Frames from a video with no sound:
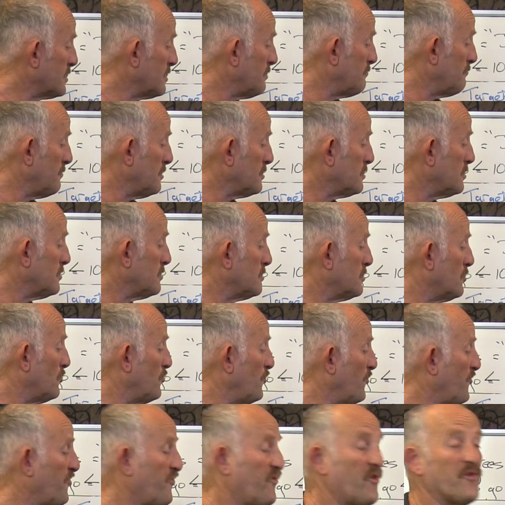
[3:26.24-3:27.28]
committed
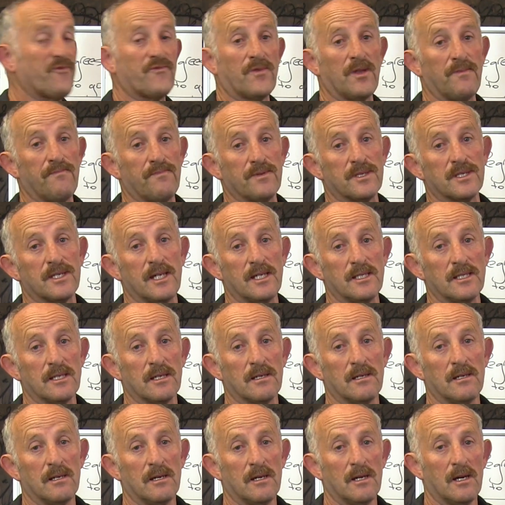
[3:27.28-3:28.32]
to 50%
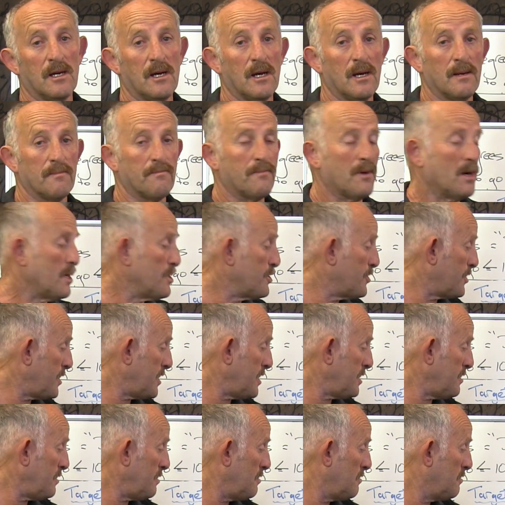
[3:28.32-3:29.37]
by
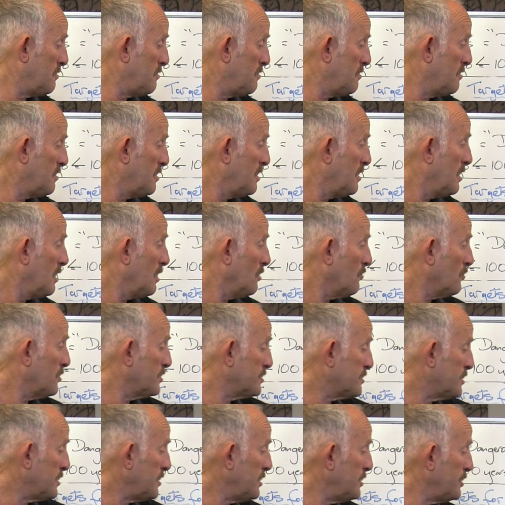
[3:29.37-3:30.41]
then,
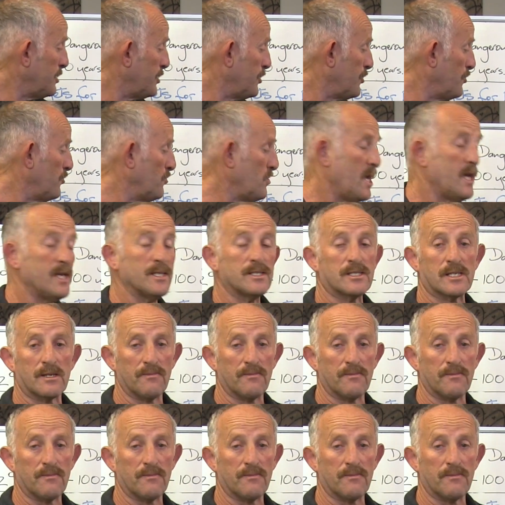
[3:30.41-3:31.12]
whereas the EU has